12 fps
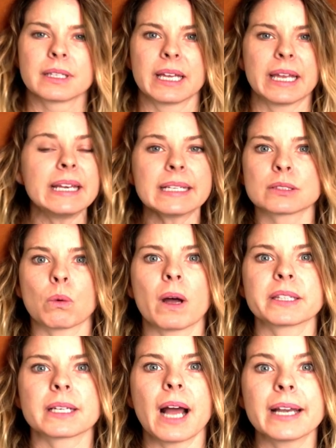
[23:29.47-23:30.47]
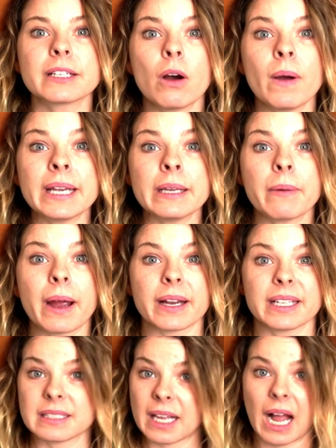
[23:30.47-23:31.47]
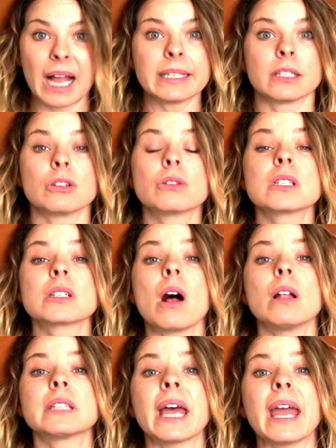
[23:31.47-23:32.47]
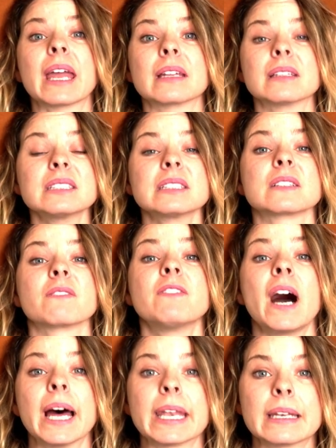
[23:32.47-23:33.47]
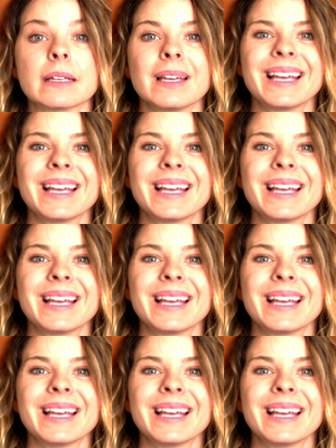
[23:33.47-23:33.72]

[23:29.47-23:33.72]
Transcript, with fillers: He doesn't want the guy to go anywhere. He's like, I can do this all day. This is fun.